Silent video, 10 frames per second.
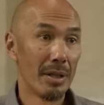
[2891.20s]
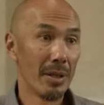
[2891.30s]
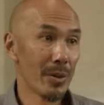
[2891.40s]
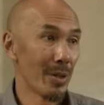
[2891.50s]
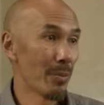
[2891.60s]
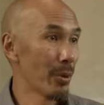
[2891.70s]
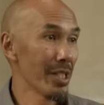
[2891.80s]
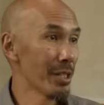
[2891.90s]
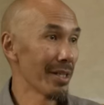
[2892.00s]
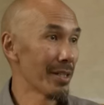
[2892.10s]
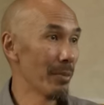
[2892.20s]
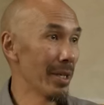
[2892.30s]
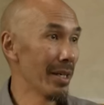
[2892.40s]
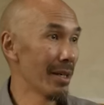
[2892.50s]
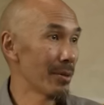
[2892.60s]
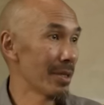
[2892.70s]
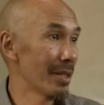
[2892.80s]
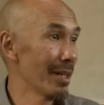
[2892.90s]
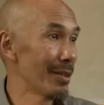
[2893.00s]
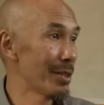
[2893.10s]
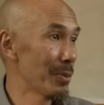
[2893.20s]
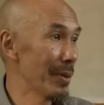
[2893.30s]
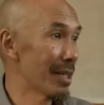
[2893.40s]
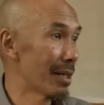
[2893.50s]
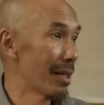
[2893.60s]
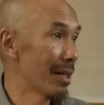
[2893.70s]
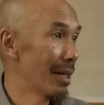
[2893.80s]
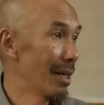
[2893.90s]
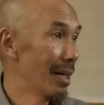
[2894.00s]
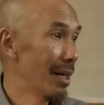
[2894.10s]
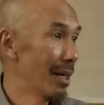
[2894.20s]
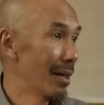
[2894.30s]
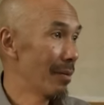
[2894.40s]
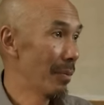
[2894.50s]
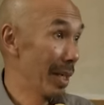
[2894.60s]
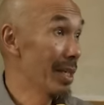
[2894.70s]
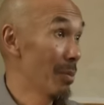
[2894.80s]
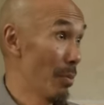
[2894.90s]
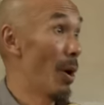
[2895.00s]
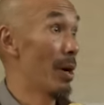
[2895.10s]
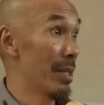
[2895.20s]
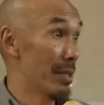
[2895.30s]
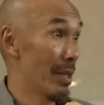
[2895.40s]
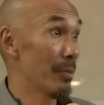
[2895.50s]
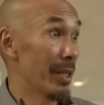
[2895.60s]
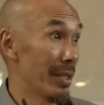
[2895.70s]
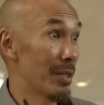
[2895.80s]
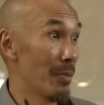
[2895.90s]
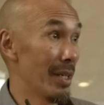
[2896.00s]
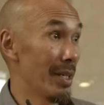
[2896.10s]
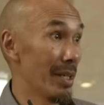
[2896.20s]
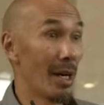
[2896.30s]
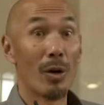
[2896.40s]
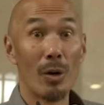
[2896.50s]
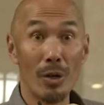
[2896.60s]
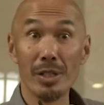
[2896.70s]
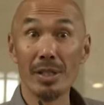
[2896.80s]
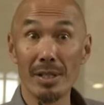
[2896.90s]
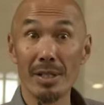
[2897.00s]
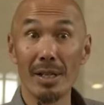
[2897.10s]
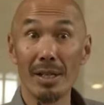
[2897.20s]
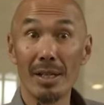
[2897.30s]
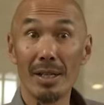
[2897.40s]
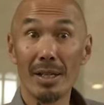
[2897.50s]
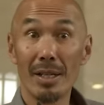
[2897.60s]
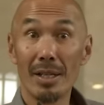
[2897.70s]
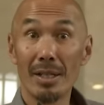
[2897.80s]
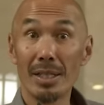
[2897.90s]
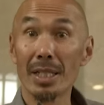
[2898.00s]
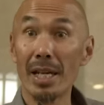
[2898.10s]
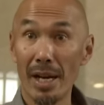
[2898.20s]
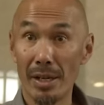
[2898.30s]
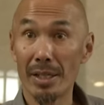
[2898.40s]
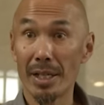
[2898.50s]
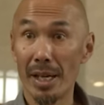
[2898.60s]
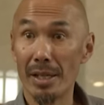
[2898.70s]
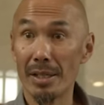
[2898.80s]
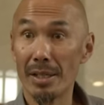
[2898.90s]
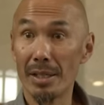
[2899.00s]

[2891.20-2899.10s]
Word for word: He wasn't preaching to me, I was the other speaker, but he imparted something to me an urgency to care again.